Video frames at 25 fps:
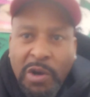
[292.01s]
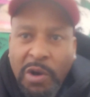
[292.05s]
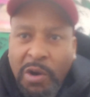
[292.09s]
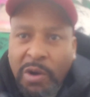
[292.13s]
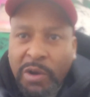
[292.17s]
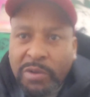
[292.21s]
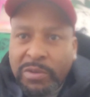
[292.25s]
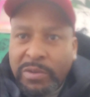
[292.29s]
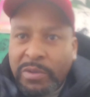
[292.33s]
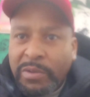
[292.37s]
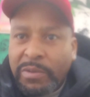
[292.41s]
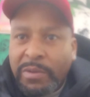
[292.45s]

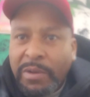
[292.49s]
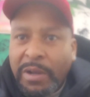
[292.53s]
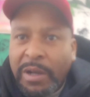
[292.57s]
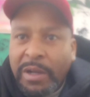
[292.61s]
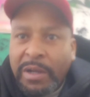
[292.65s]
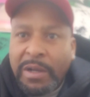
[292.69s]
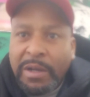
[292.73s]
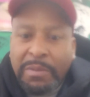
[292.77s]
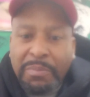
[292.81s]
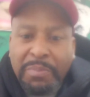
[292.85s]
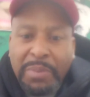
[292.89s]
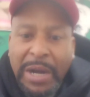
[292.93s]
caught
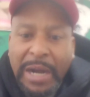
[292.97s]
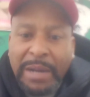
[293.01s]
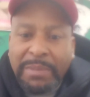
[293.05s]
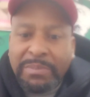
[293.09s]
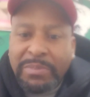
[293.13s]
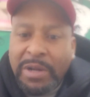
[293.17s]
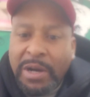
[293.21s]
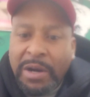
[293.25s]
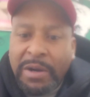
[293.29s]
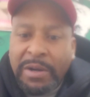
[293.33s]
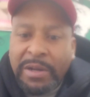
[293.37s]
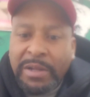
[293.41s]
uh,
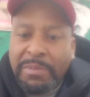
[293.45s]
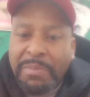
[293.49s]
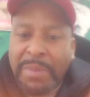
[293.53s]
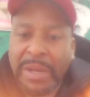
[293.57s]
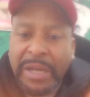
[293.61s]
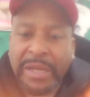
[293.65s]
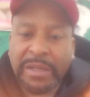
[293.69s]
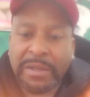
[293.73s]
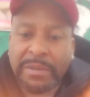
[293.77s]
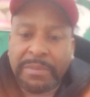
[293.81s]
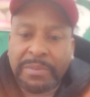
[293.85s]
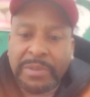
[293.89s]
pop dirty,
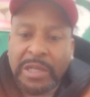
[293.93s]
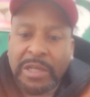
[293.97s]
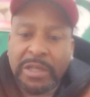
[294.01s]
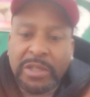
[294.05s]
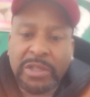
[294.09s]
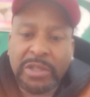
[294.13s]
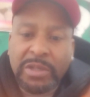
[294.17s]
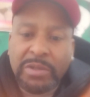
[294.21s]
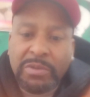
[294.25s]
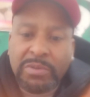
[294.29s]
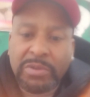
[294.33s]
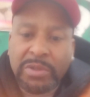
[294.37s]
make up the
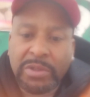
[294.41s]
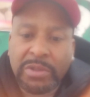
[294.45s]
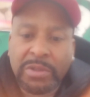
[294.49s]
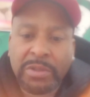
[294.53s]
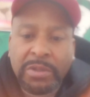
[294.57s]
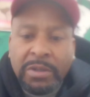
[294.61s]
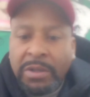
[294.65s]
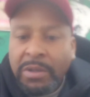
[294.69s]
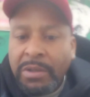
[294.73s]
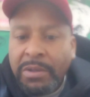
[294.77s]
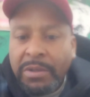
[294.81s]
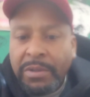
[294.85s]
excuses.
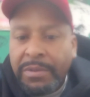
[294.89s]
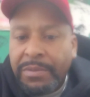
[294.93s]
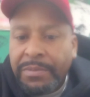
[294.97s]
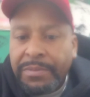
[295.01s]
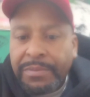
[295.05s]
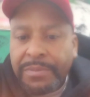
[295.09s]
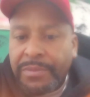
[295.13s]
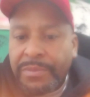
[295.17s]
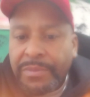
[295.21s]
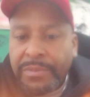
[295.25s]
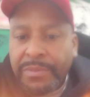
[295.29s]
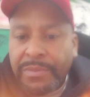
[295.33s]

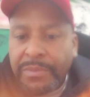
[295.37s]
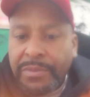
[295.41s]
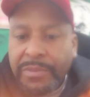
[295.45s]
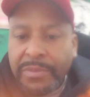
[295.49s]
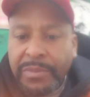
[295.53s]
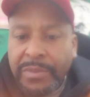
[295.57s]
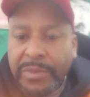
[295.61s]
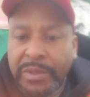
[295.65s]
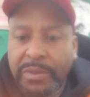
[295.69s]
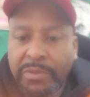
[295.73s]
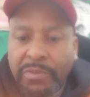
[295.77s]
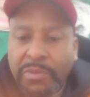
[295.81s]

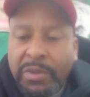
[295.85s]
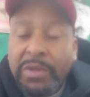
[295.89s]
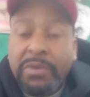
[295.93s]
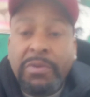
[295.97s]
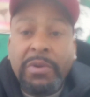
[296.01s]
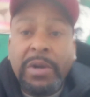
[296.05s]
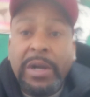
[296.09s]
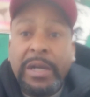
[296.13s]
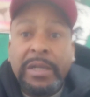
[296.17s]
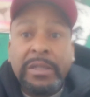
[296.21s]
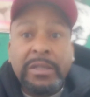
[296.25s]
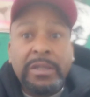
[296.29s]
We
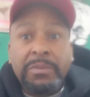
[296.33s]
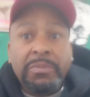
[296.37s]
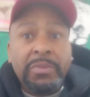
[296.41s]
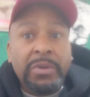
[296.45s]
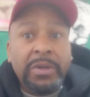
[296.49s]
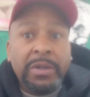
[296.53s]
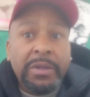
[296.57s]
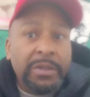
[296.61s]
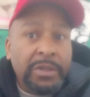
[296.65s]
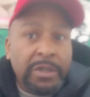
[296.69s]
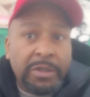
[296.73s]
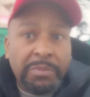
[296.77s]
crazy,
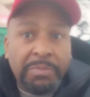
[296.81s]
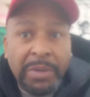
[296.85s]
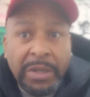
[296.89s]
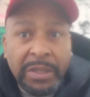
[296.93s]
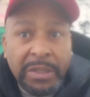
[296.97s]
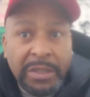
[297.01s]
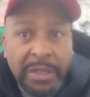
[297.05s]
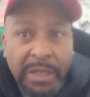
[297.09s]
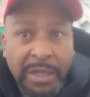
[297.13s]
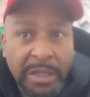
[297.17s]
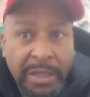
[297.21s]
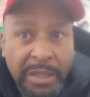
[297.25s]
bruh.
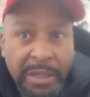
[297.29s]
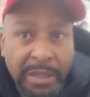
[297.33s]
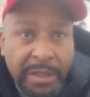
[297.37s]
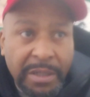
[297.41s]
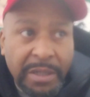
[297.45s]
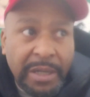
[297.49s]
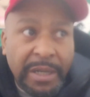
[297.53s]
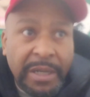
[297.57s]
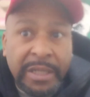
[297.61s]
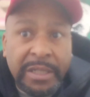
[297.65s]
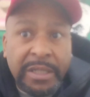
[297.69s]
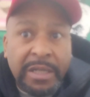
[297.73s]
Especially
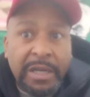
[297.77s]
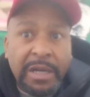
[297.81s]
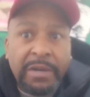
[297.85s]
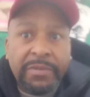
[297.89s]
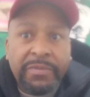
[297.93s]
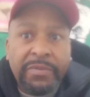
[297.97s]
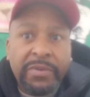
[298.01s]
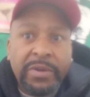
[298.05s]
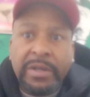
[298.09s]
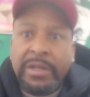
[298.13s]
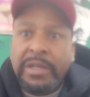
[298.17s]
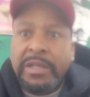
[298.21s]
uh, us
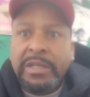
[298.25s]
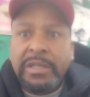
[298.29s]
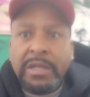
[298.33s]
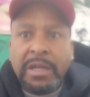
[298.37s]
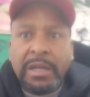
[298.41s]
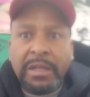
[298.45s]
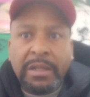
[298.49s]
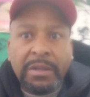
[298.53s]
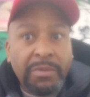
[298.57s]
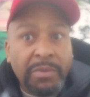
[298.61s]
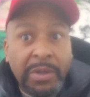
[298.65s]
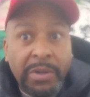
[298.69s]
covering each
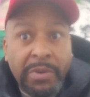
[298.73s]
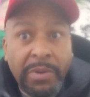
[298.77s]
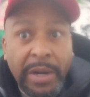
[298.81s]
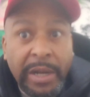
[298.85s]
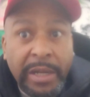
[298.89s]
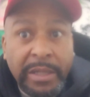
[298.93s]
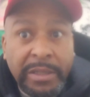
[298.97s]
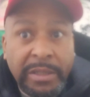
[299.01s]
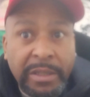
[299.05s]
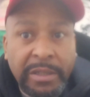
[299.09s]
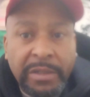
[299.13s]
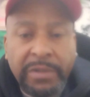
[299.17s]
other. We
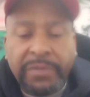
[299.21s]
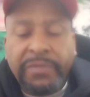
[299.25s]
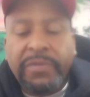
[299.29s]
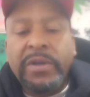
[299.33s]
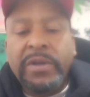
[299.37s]
crazy as